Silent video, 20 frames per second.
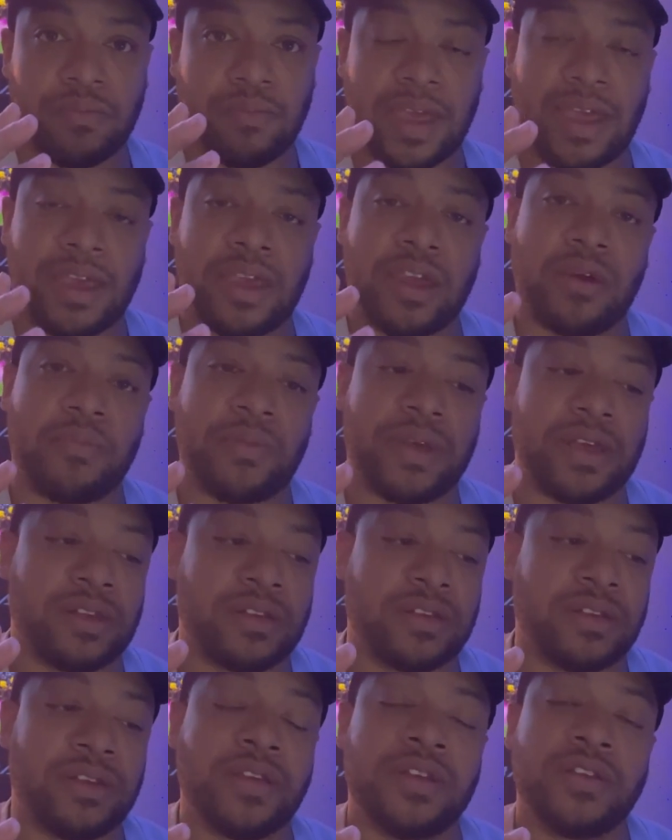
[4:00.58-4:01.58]
may hear
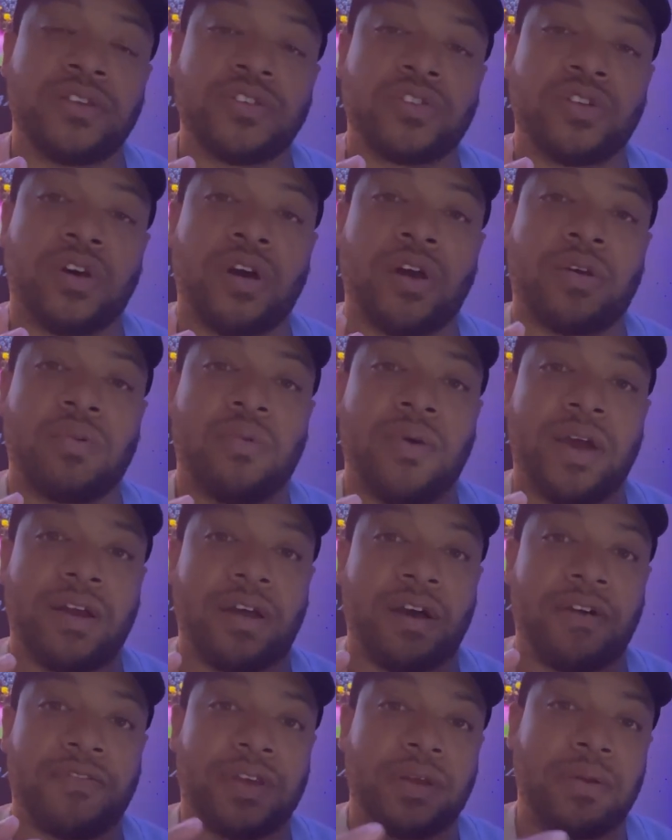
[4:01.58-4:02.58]
me talk quite
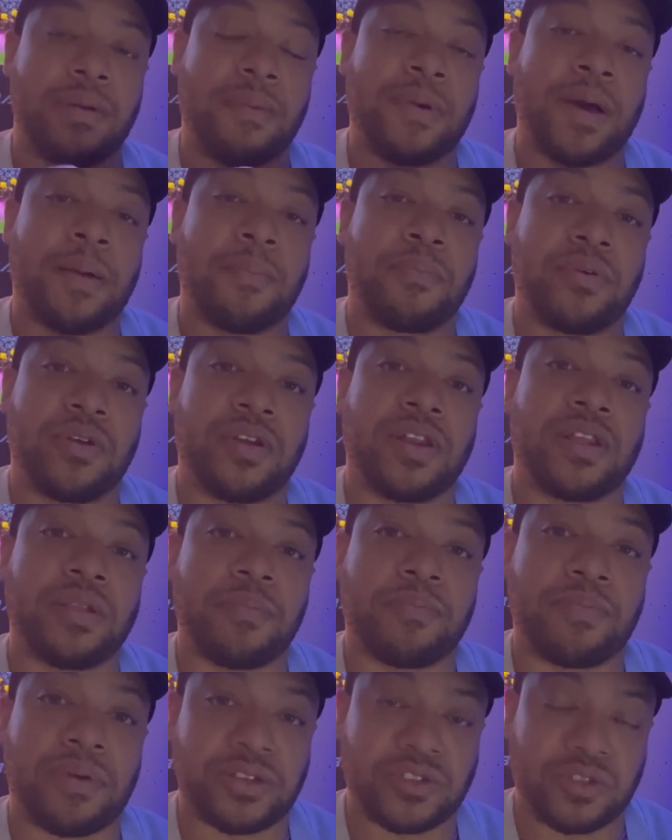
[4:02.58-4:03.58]
often about putting
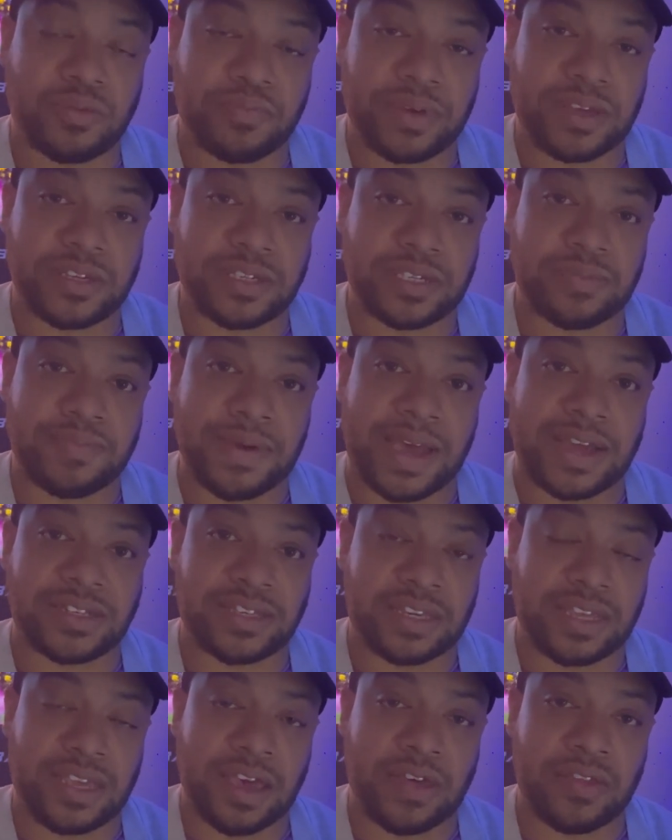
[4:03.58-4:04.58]
the puzzle pieces back
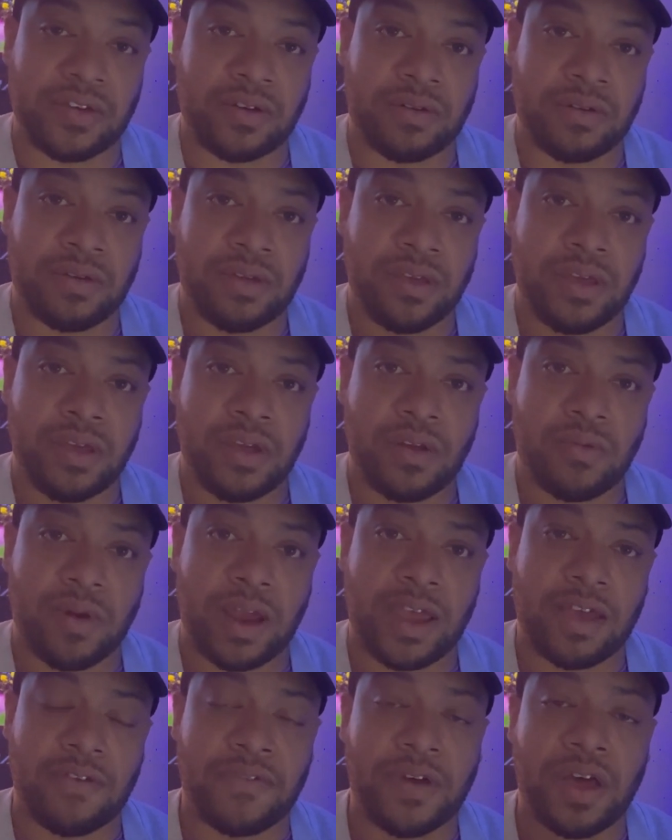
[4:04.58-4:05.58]
together,
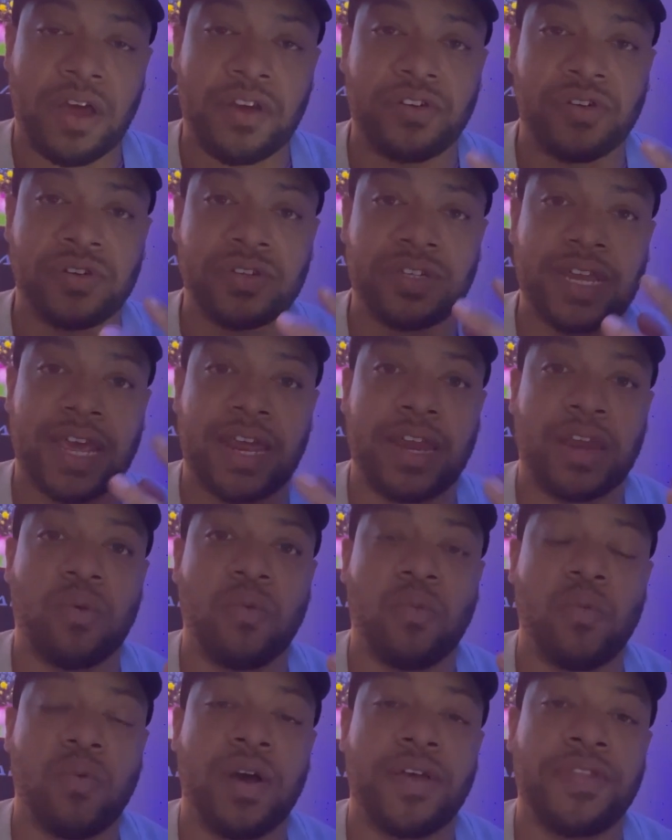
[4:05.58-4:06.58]
right, of
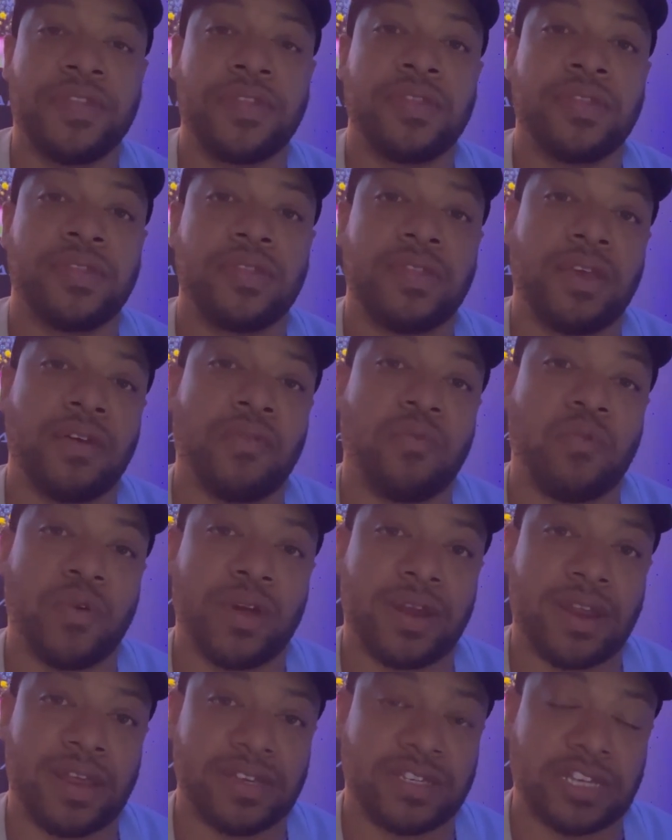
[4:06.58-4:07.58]
understanding what the
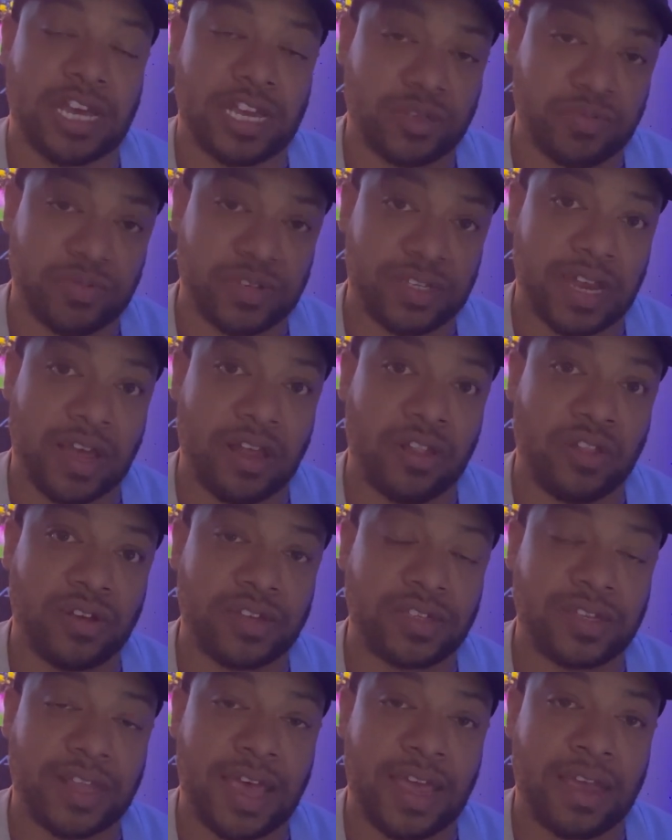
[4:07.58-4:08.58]
avoidant attachment style
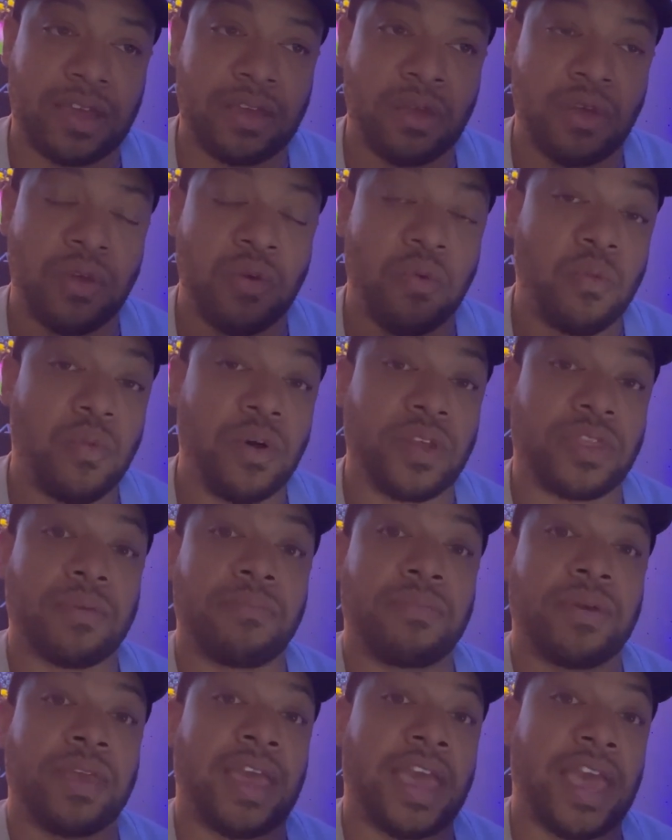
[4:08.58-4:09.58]
looks like, what the
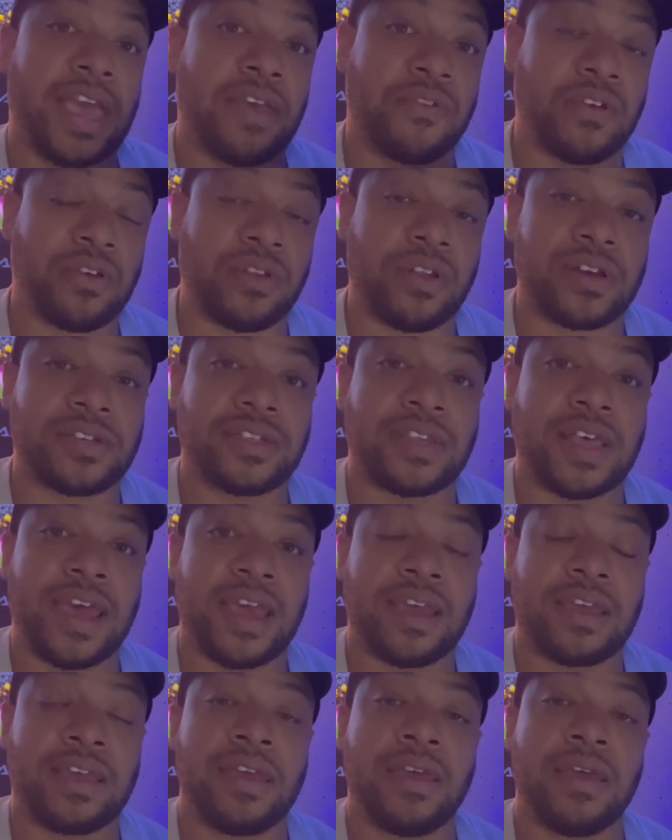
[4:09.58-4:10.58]
behavior looks
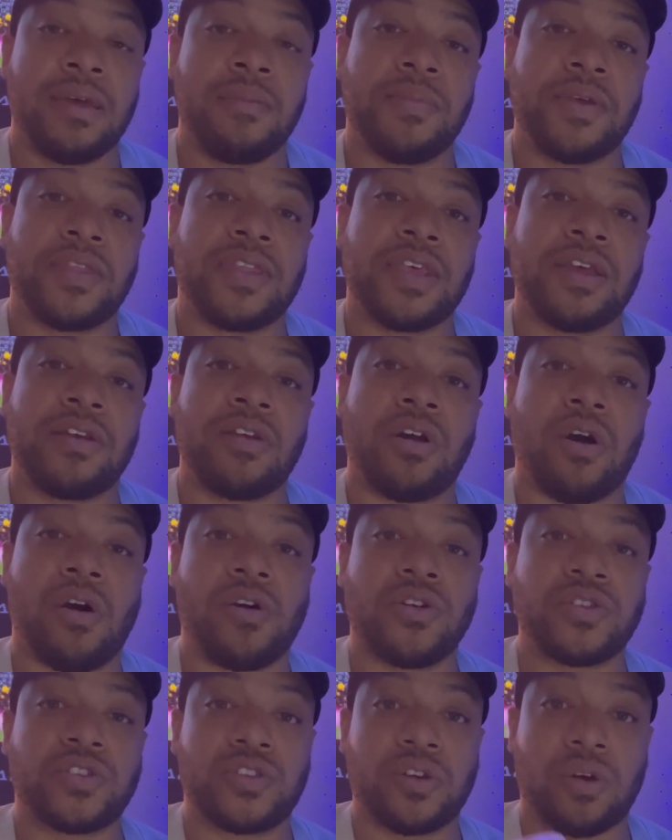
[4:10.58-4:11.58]
like, but then
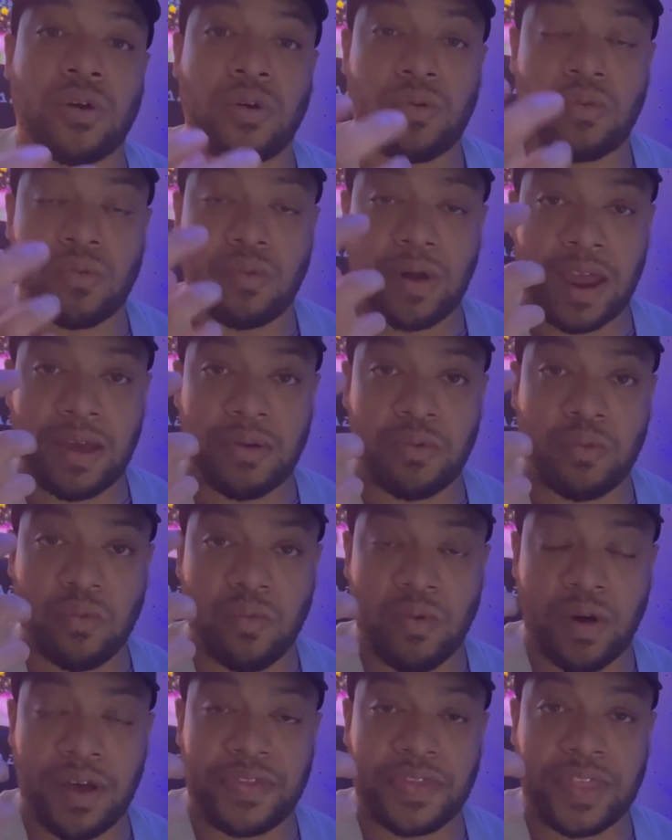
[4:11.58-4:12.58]
also, right,
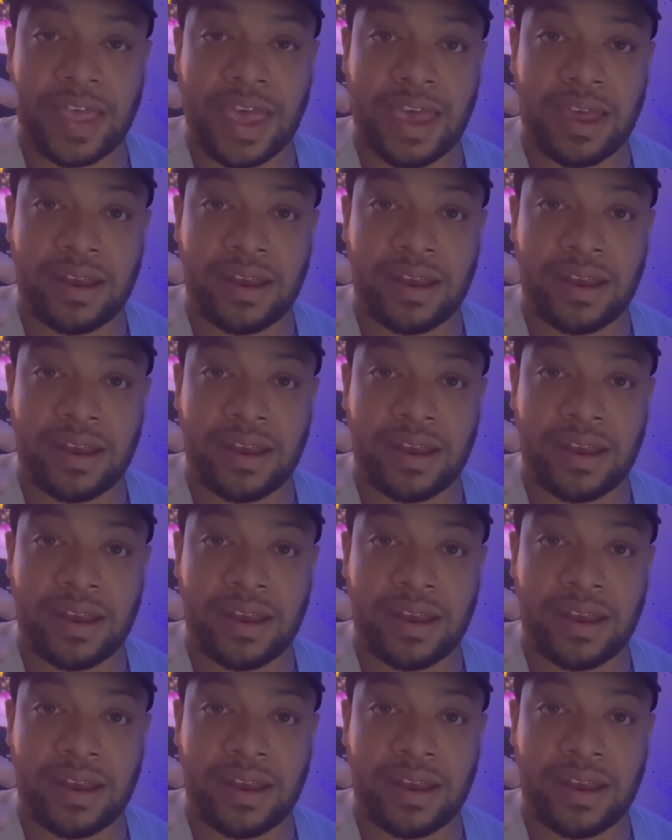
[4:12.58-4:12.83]
what